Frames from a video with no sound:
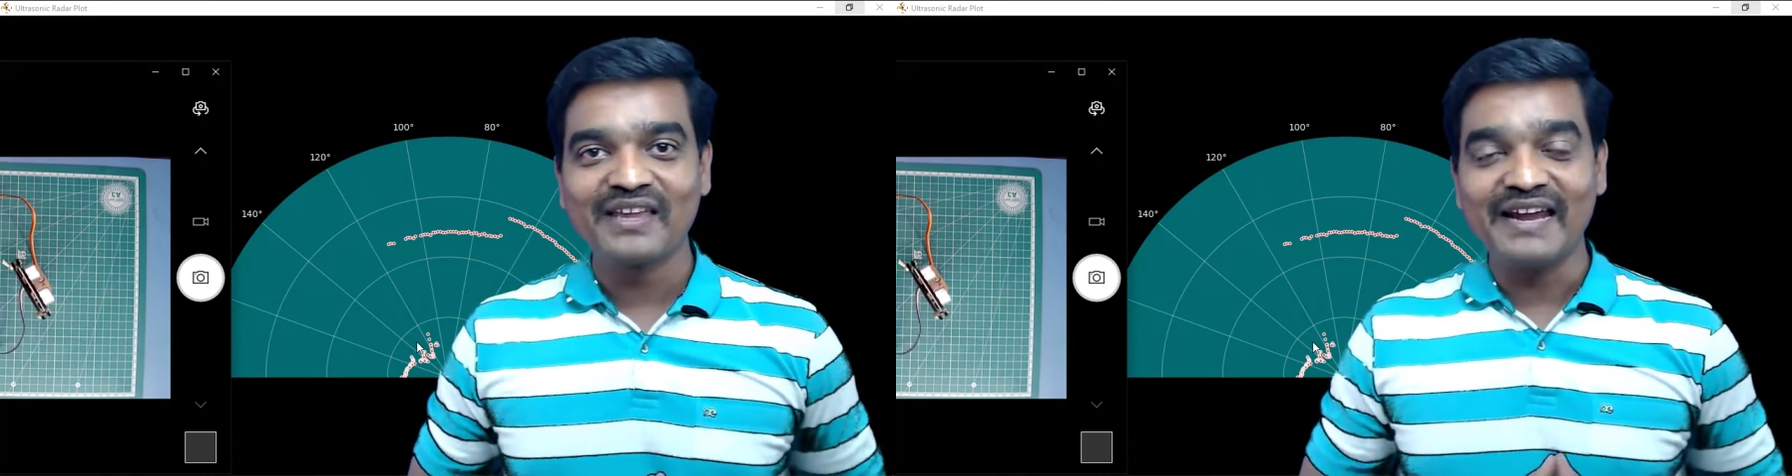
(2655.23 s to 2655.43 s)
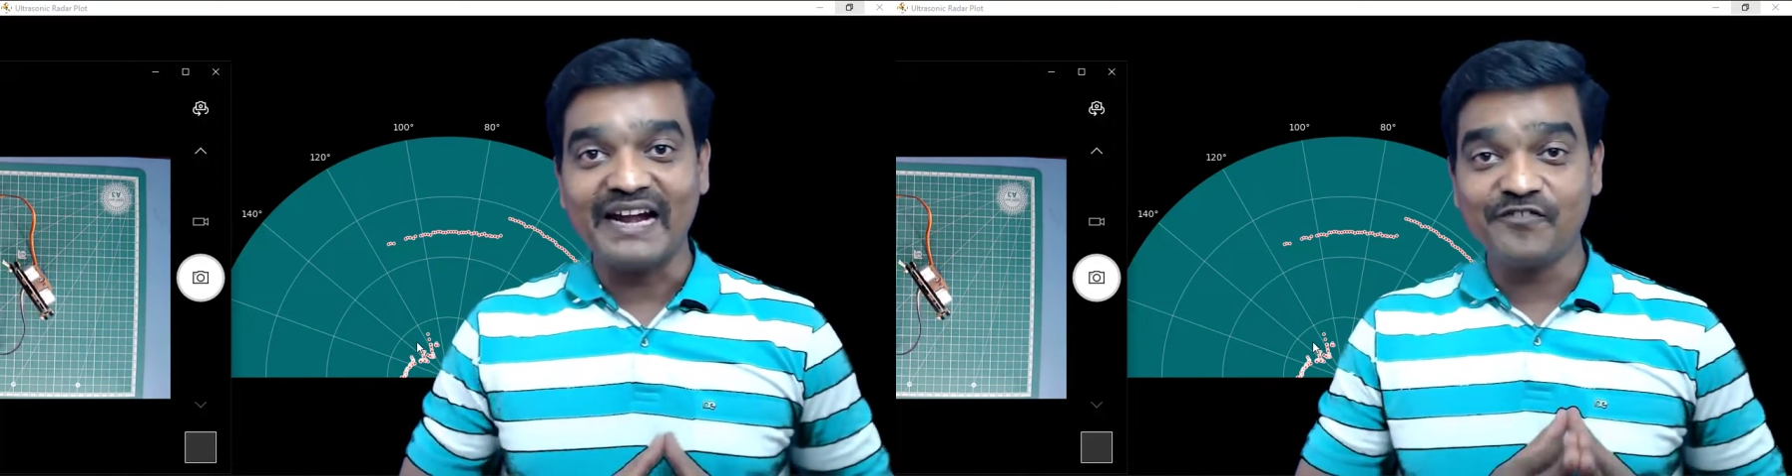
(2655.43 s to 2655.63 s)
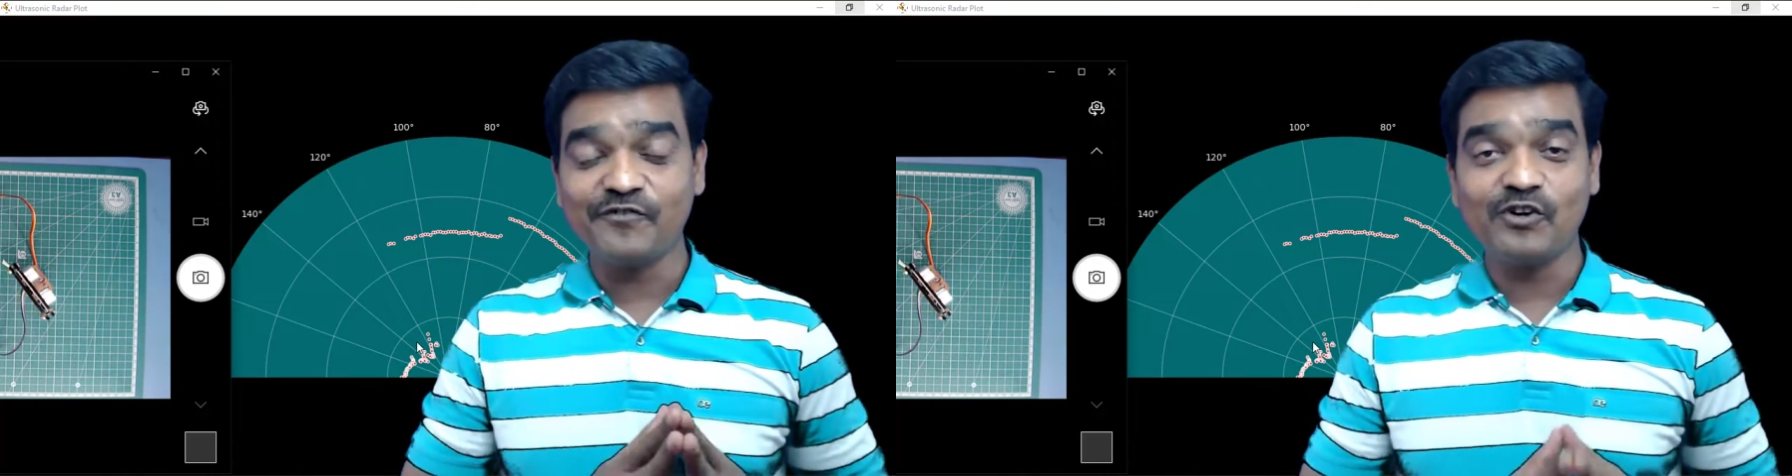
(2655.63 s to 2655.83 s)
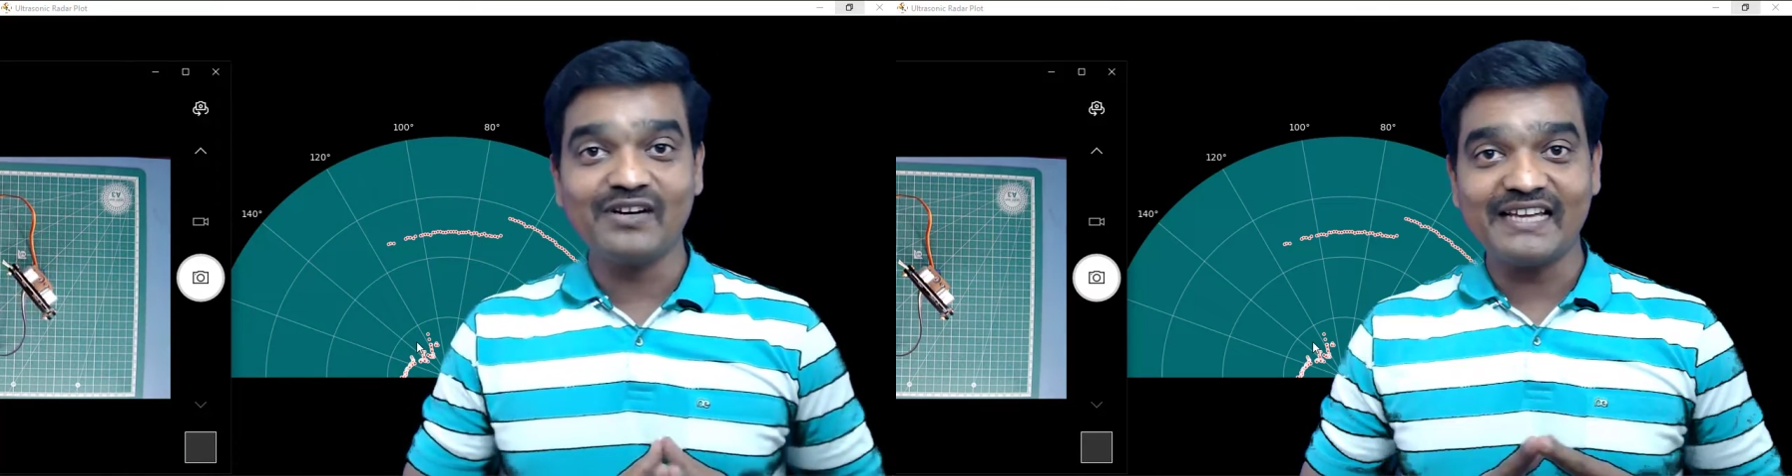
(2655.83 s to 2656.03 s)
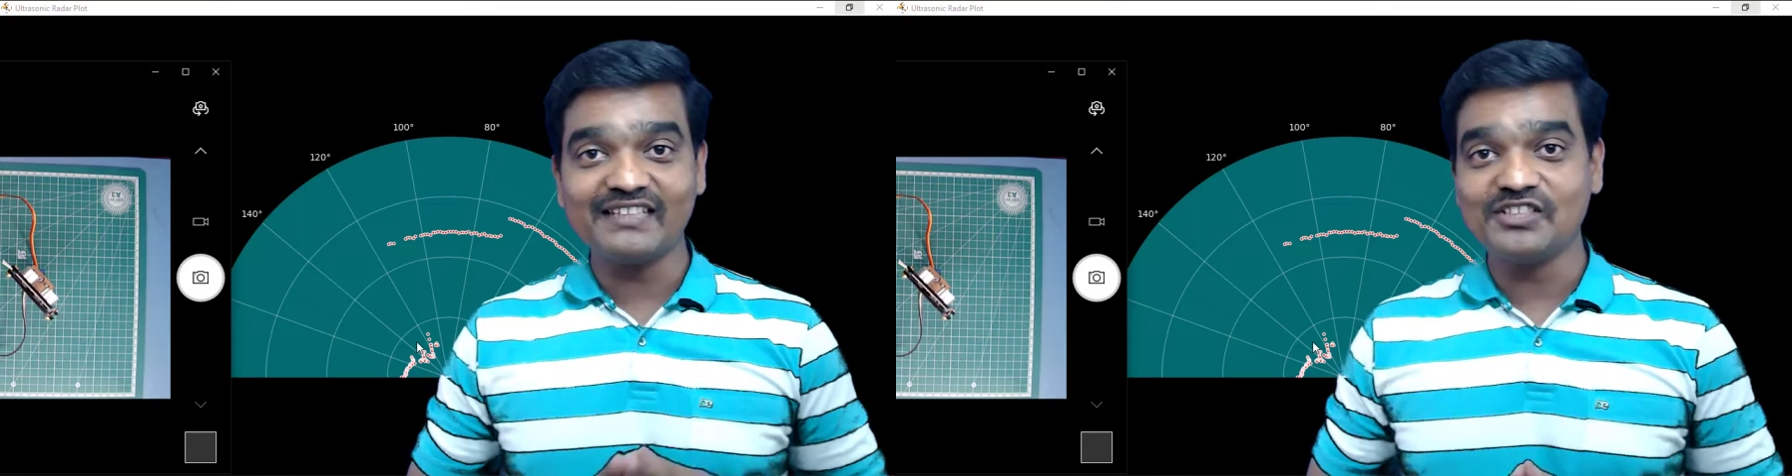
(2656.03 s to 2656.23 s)
And if
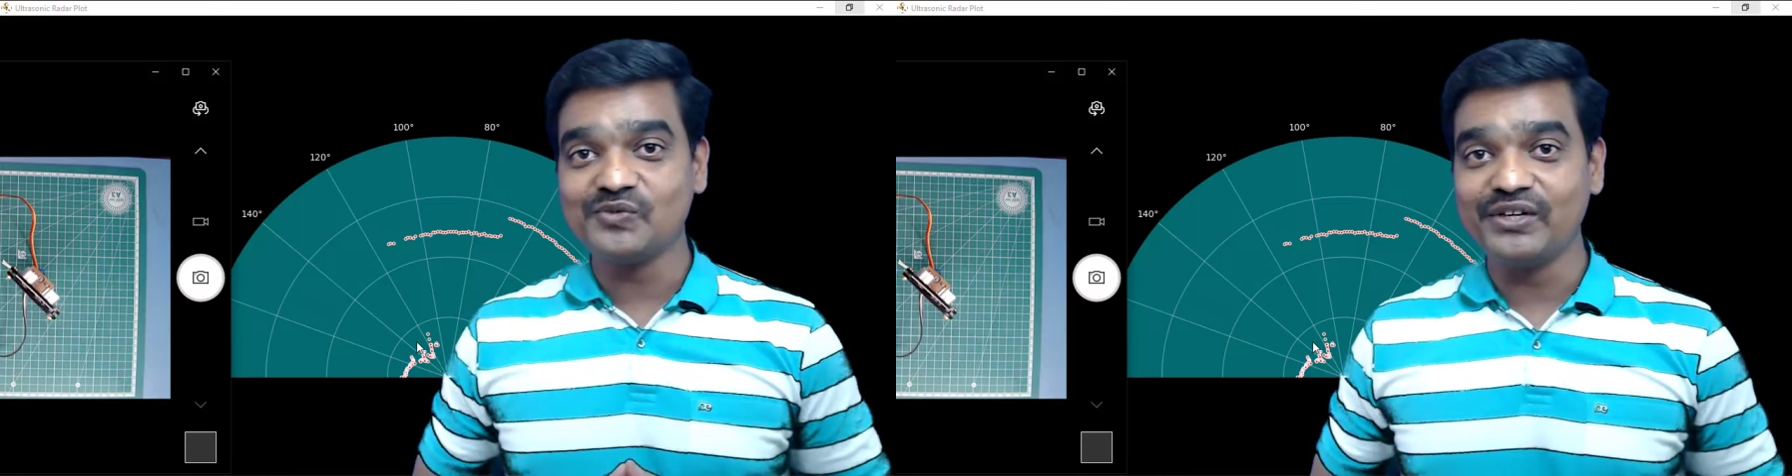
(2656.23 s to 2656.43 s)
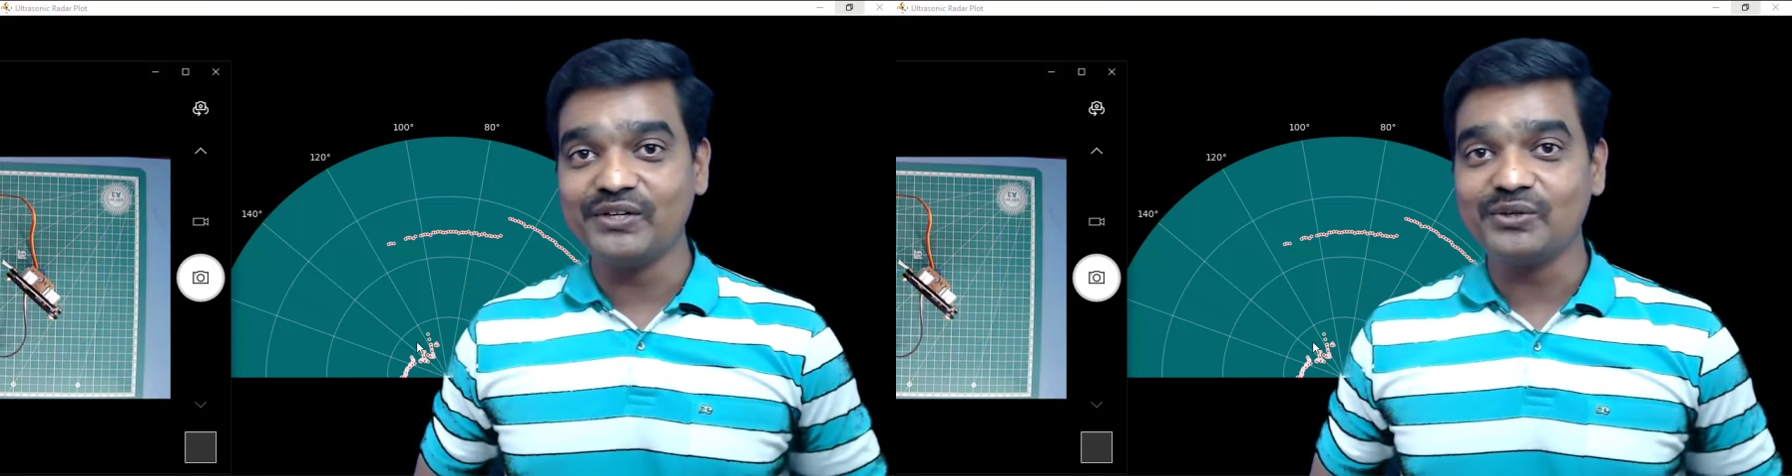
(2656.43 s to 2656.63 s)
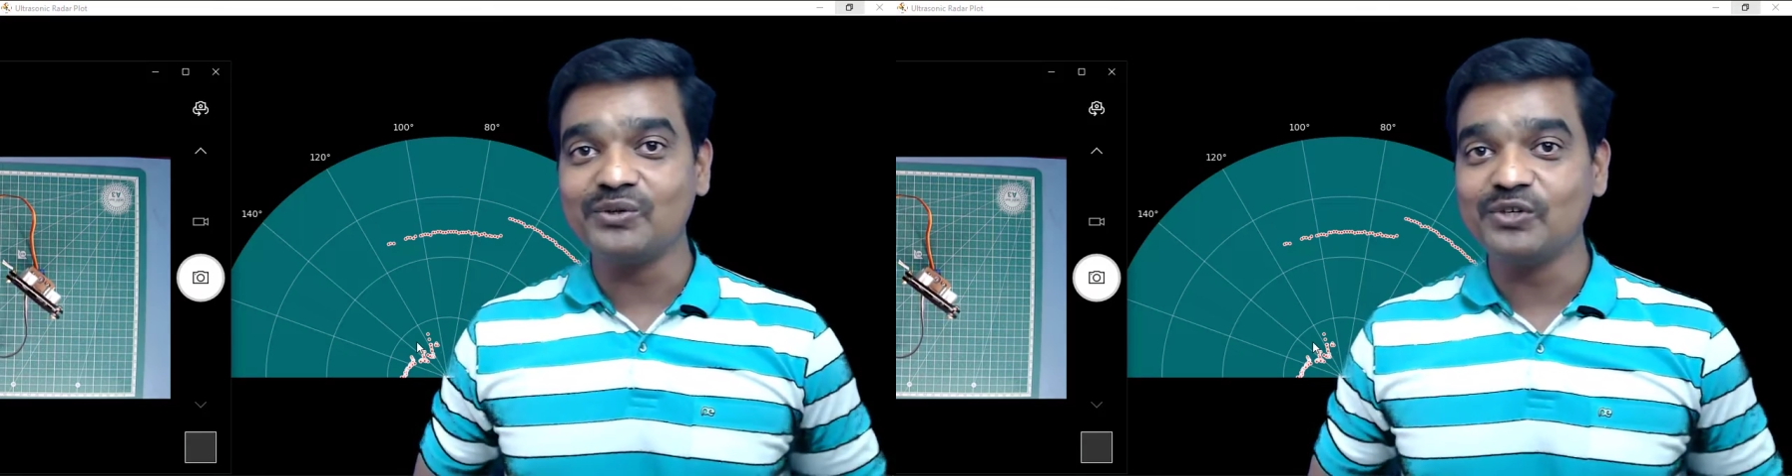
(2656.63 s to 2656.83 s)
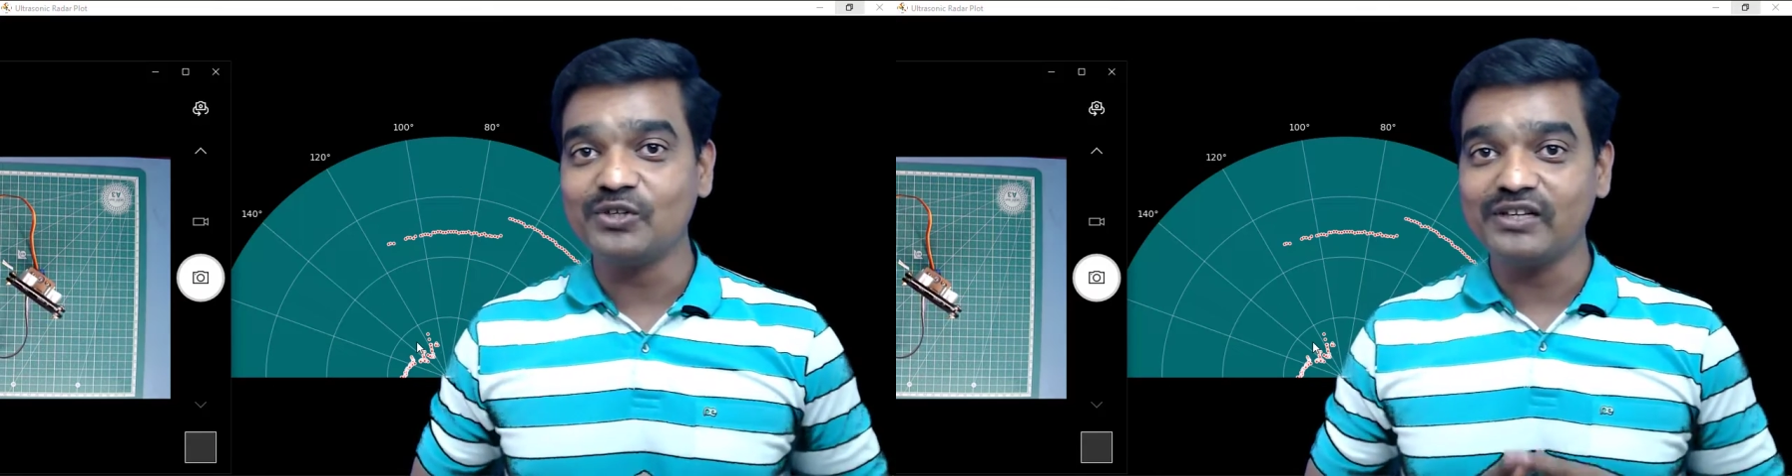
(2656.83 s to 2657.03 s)
you like this video,